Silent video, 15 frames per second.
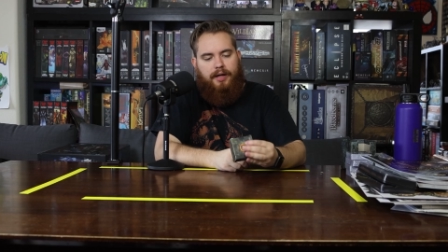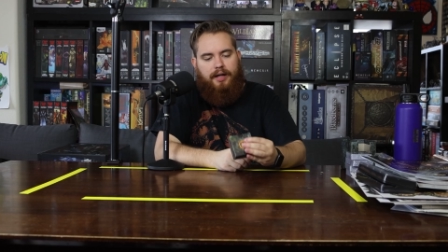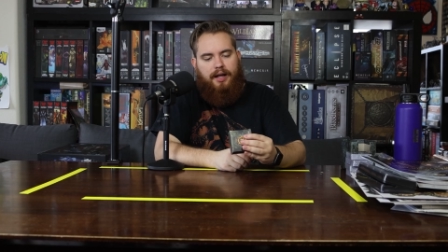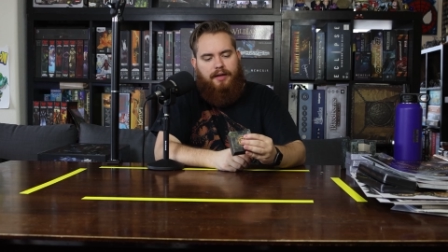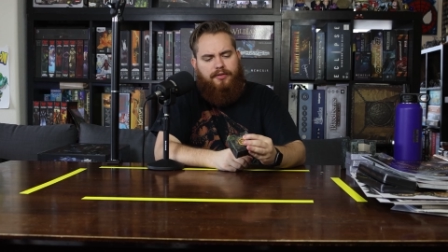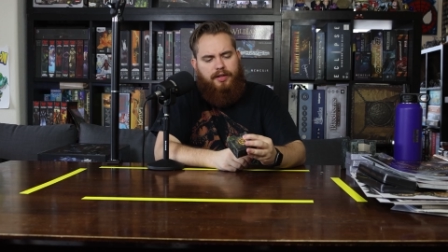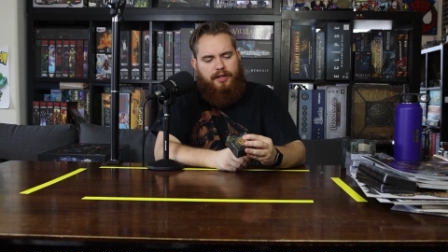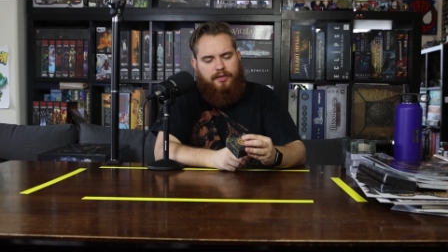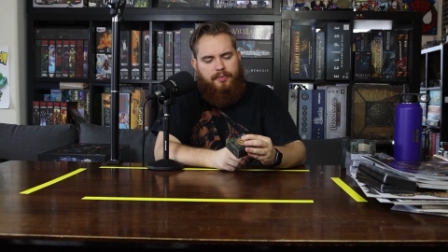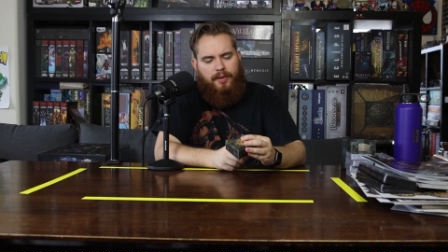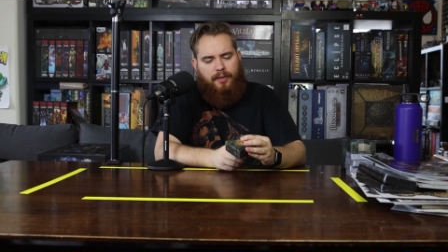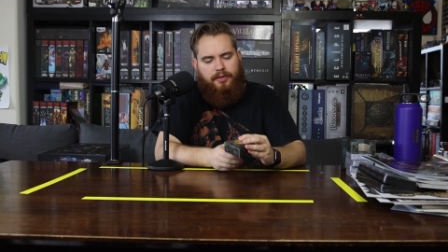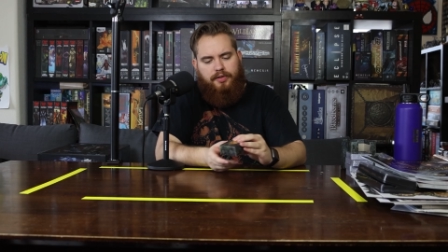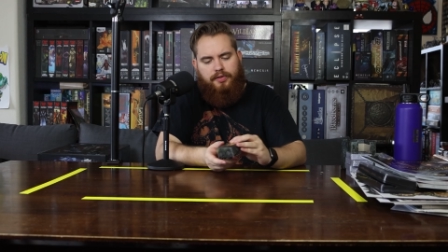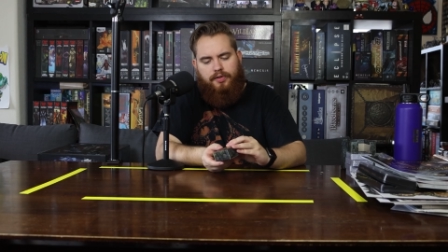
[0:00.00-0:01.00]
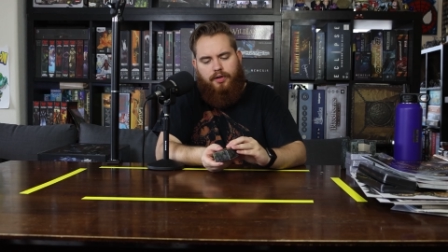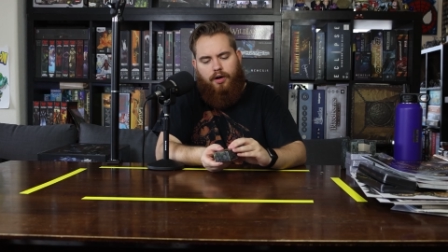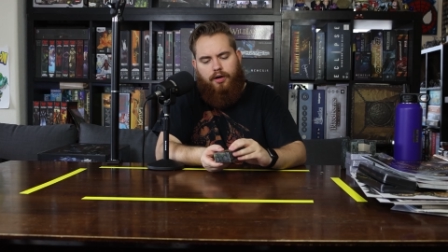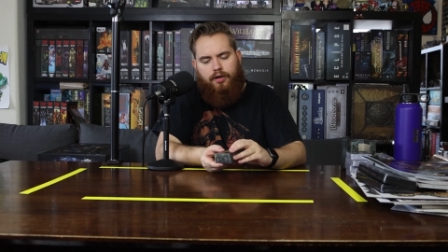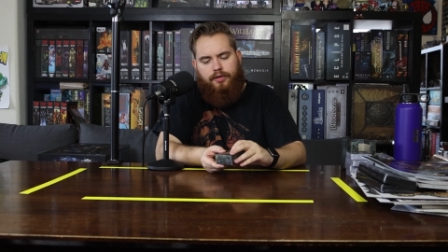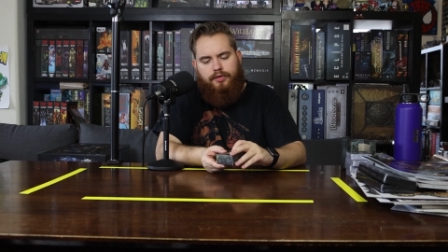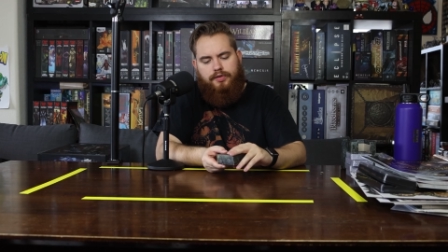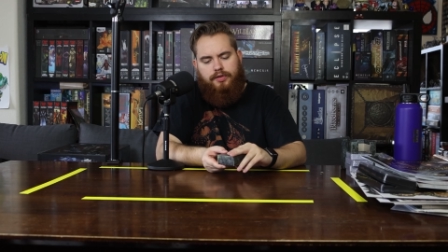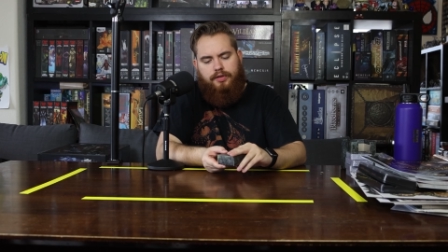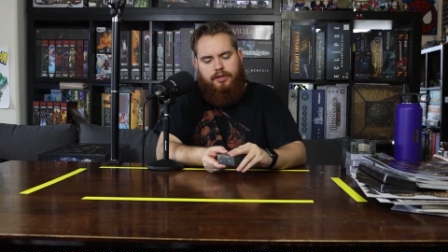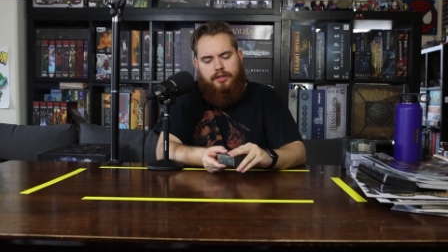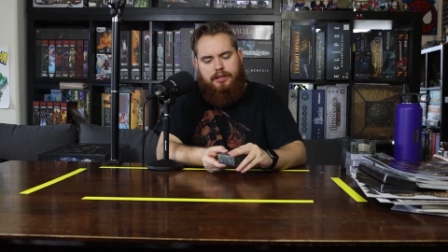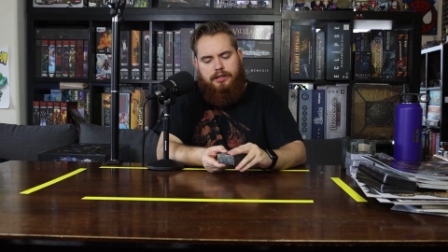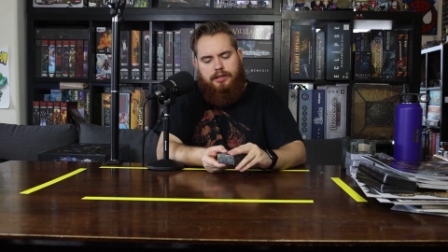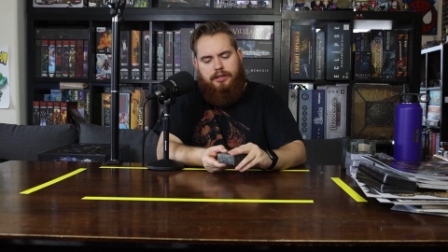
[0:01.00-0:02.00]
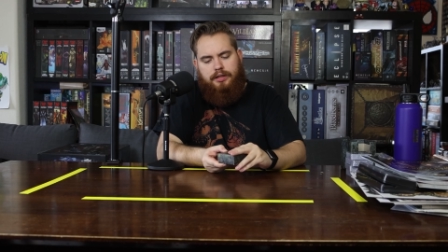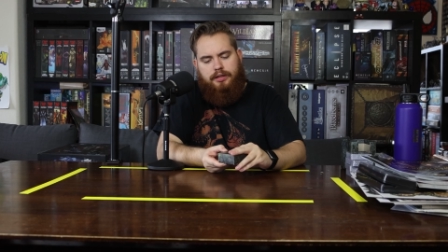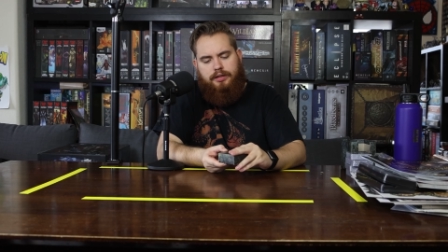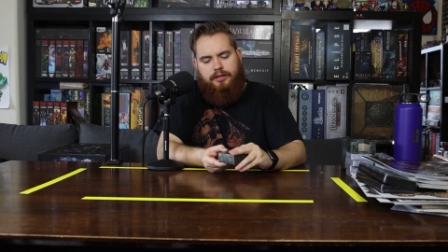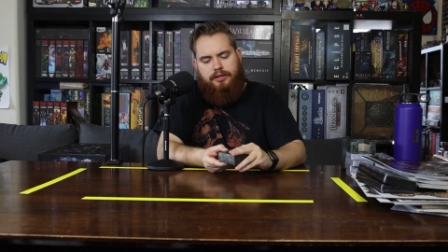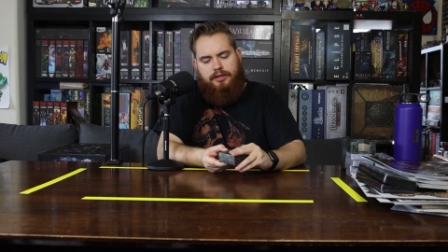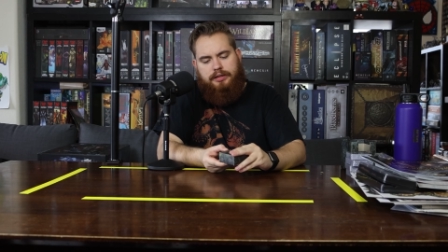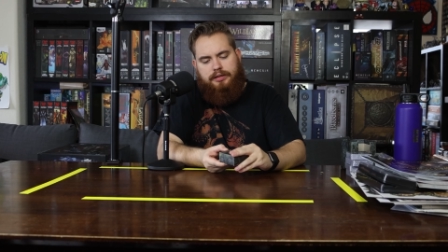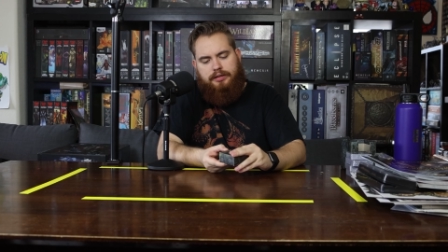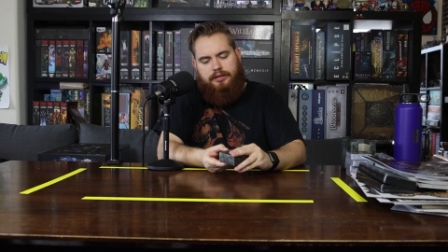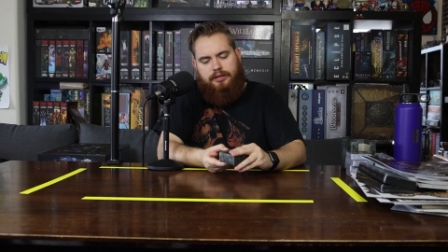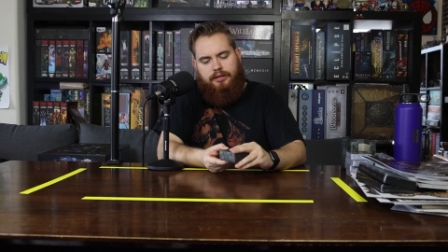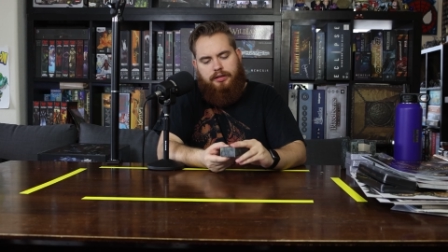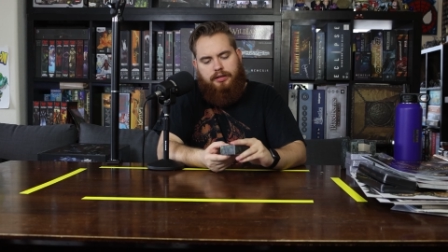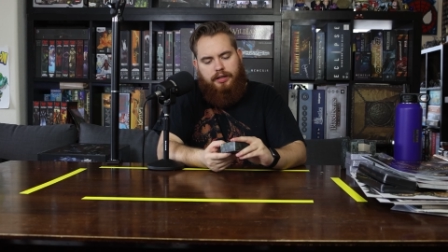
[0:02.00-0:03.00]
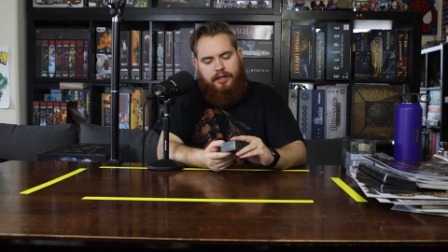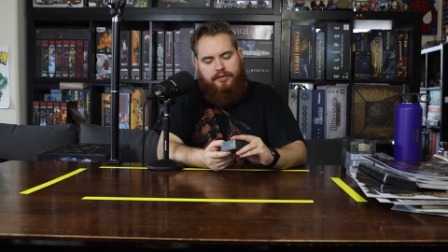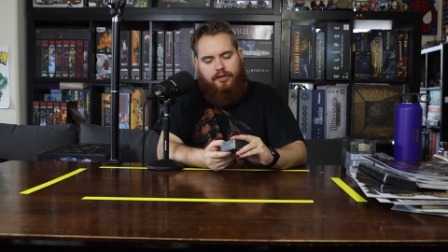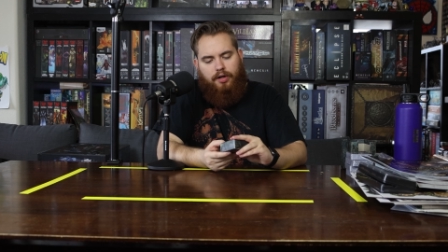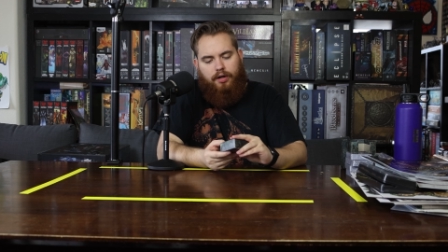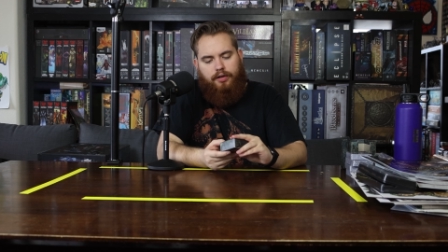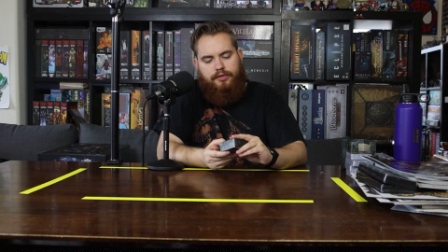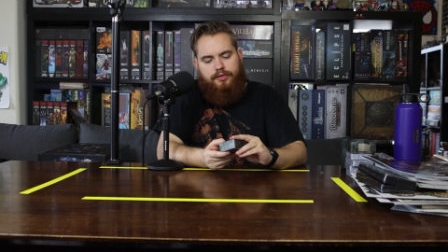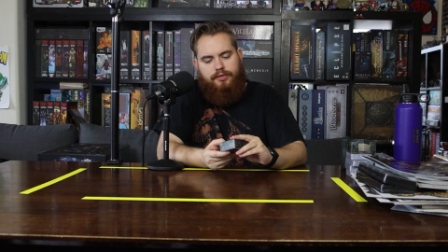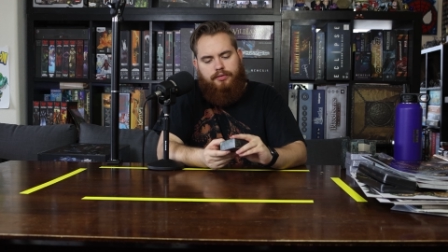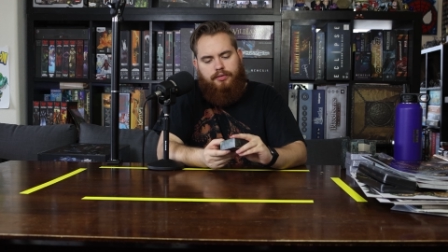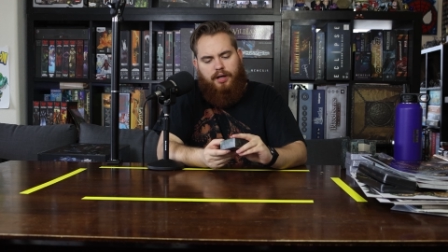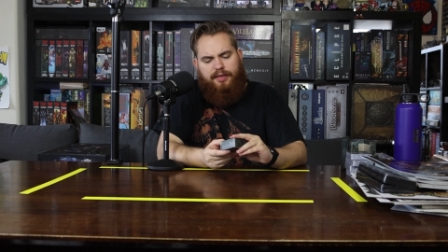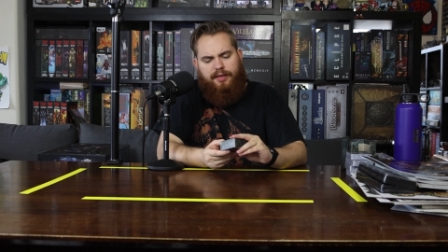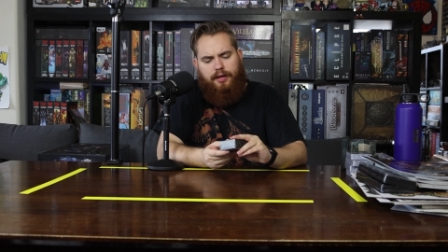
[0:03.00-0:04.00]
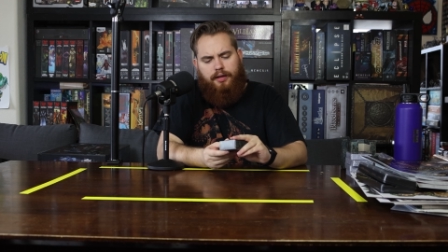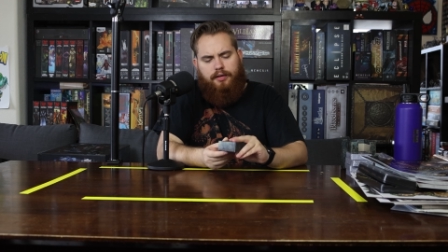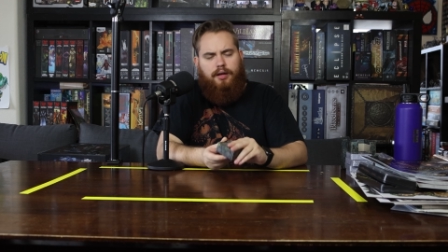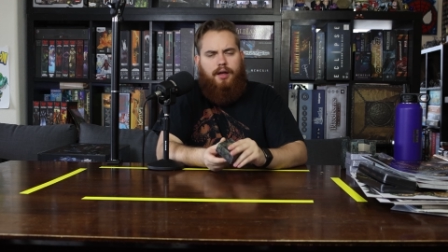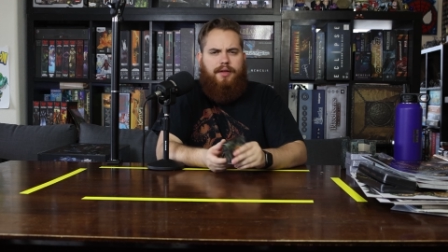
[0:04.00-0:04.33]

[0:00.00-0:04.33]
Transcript: about it. I feel like it's probably just cards. It's cards, I think.